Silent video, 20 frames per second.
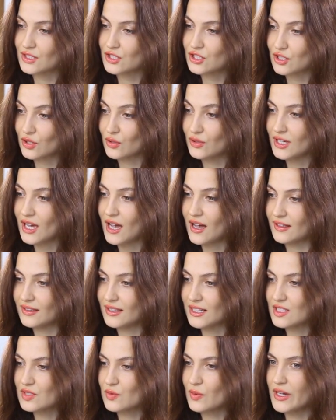So yeah,
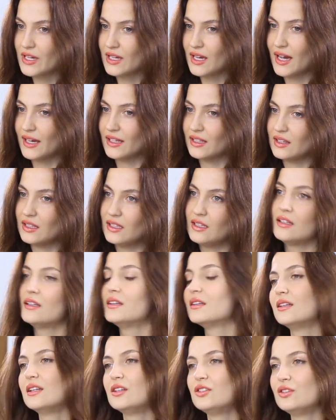that's why I
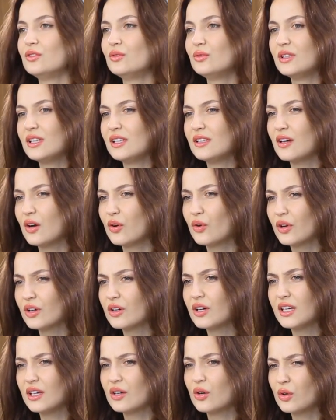think that
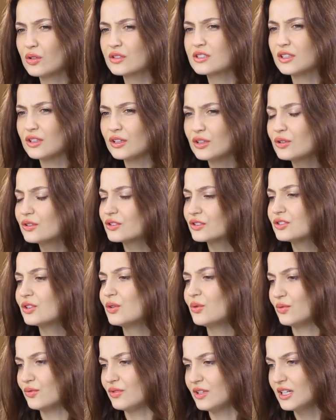it also looks
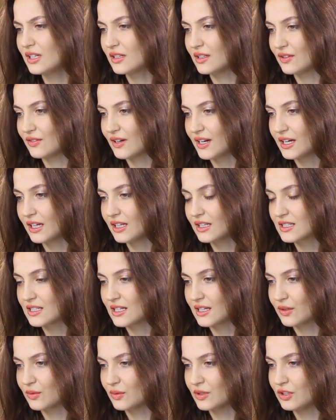so real, right?
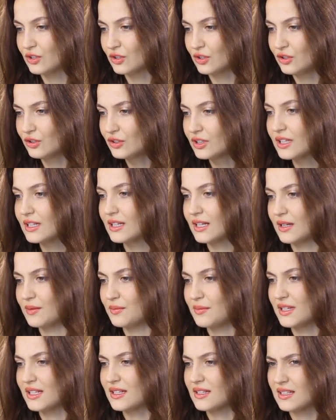Like when you look at
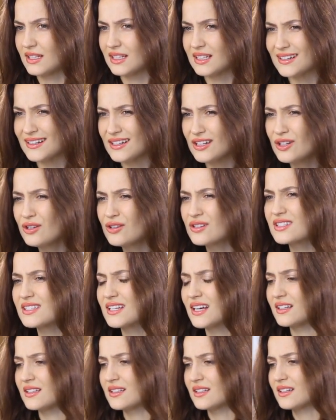him, it looks
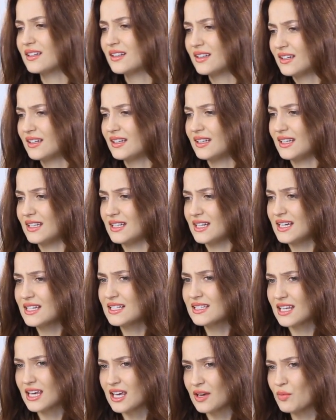at it
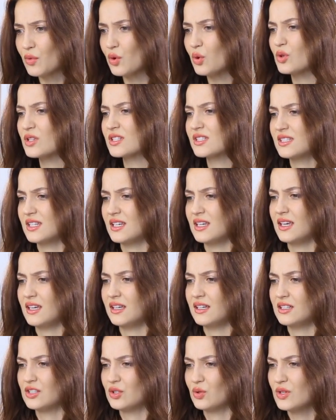is him who is
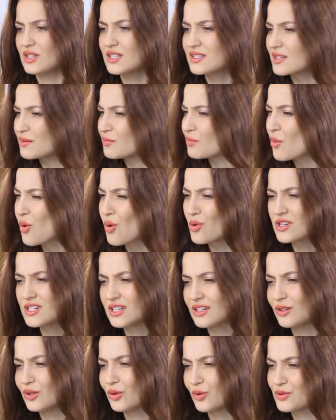singing it, who is
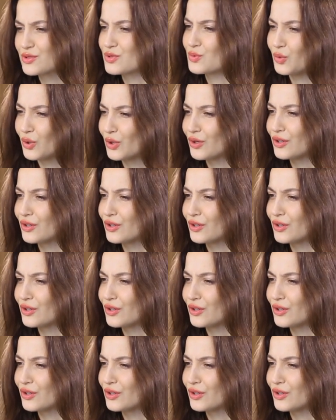emoting those